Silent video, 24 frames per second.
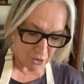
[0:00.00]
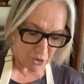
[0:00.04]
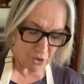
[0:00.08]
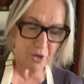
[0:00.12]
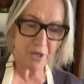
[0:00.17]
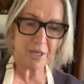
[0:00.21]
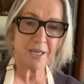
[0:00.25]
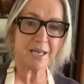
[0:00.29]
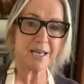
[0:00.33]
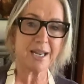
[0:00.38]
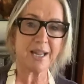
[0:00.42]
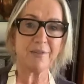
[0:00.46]
you
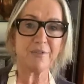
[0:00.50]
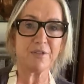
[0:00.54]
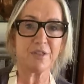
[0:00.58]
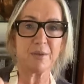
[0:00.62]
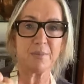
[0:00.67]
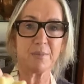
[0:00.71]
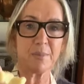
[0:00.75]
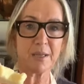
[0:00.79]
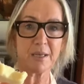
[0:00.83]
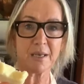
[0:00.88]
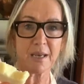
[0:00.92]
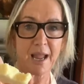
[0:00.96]
can leave
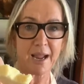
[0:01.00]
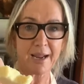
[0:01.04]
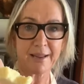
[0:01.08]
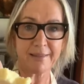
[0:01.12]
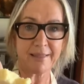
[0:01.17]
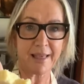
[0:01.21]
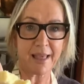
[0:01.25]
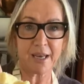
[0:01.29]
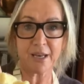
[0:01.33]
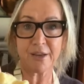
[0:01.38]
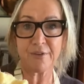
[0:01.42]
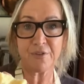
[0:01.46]
them like
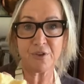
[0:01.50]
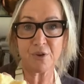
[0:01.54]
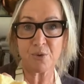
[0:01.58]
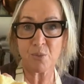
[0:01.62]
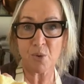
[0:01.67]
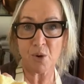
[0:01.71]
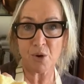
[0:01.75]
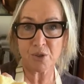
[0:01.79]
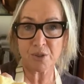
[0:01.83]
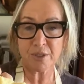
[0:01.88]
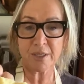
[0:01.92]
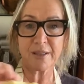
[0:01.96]
that if you
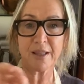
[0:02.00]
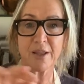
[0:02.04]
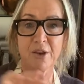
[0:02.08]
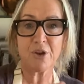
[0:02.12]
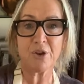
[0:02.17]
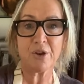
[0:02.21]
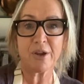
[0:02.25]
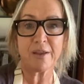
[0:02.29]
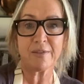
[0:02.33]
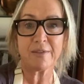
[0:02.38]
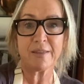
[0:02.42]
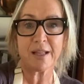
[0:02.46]
want, and then
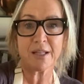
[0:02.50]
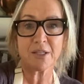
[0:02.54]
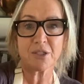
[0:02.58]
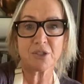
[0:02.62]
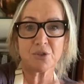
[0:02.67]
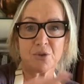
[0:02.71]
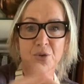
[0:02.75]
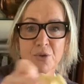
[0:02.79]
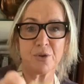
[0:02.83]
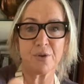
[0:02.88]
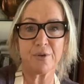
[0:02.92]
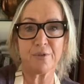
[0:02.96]
you get that
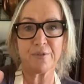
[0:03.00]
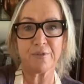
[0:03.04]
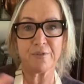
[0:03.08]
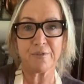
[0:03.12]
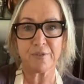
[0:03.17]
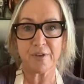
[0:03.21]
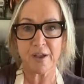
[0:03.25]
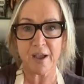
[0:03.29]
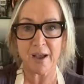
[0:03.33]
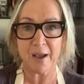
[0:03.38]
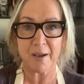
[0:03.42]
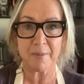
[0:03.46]
sort of
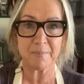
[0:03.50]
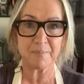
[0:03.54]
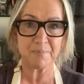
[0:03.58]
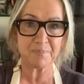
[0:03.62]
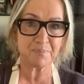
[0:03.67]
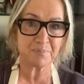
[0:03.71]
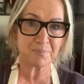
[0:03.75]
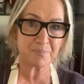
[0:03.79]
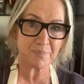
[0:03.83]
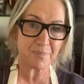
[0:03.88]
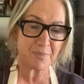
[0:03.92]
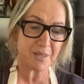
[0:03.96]

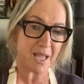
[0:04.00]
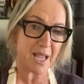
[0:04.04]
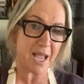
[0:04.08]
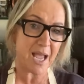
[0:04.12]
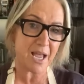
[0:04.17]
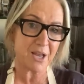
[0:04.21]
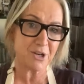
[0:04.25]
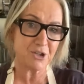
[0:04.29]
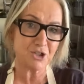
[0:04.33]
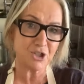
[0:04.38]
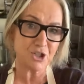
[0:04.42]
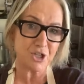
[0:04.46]

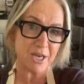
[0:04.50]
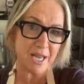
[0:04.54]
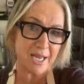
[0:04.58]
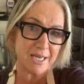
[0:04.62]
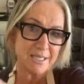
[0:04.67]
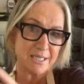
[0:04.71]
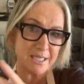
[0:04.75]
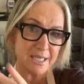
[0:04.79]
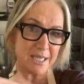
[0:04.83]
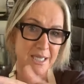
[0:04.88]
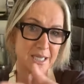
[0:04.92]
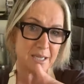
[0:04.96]

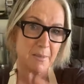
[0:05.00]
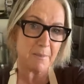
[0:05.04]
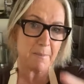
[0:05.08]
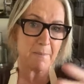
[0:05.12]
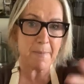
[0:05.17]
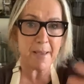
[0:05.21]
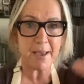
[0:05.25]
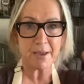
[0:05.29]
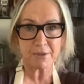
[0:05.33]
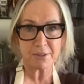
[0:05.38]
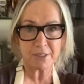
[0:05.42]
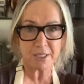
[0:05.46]
undulating
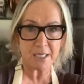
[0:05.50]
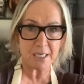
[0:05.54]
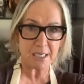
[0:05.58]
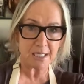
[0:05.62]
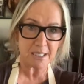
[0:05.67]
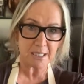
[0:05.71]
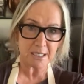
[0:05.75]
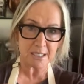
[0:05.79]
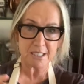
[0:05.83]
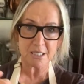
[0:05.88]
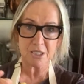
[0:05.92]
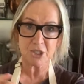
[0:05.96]

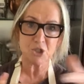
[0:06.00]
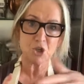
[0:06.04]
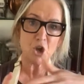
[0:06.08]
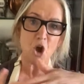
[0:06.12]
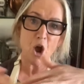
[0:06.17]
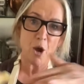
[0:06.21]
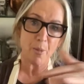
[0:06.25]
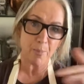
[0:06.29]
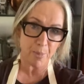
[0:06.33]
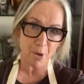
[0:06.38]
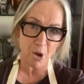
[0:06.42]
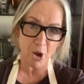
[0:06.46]
mountainous
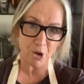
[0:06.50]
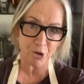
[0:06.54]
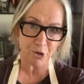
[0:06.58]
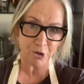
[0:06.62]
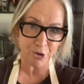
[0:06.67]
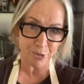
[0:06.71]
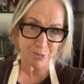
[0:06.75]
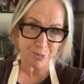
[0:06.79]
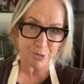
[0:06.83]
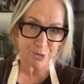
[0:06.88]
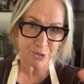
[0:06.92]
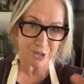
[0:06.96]
top on
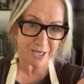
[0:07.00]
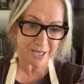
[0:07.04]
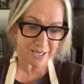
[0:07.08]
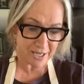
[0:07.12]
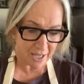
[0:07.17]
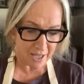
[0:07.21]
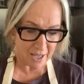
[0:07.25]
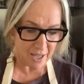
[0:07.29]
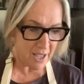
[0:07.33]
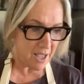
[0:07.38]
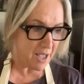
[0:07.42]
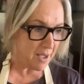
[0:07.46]
your pudding.
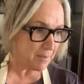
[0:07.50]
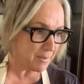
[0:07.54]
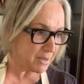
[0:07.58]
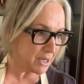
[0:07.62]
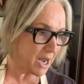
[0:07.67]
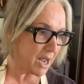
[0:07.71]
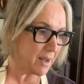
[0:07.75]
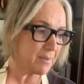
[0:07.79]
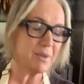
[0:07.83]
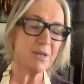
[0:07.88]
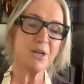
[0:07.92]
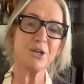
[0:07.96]
But
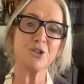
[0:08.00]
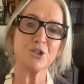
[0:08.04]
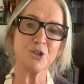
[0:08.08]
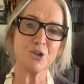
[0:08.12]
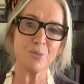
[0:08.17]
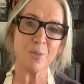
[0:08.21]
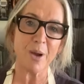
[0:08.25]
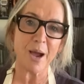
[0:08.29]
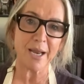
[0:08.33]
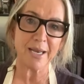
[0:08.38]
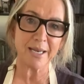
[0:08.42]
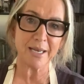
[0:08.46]
I'm going to
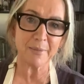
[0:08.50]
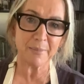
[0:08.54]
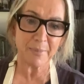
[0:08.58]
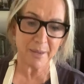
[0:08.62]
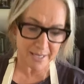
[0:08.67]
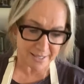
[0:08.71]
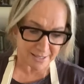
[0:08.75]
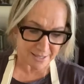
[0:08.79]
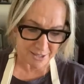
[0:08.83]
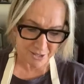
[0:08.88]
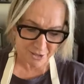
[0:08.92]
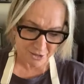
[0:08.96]
do mine in
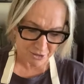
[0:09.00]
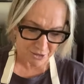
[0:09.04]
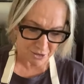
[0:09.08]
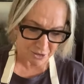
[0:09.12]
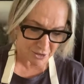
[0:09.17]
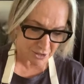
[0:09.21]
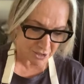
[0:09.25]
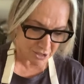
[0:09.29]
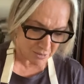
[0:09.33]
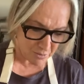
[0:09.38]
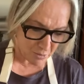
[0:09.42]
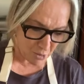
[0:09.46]
pieces because
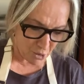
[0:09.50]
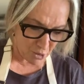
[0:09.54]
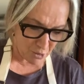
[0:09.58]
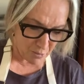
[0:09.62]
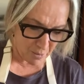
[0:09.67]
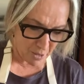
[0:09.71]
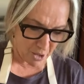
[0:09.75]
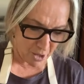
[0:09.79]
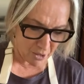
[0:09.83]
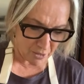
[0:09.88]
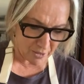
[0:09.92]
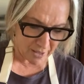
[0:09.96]
it's a small
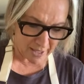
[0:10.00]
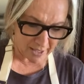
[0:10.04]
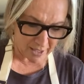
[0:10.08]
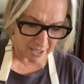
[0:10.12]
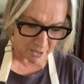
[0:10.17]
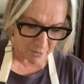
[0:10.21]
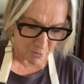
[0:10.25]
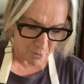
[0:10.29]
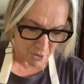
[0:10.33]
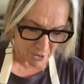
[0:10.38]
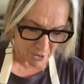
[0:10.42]
bowl, and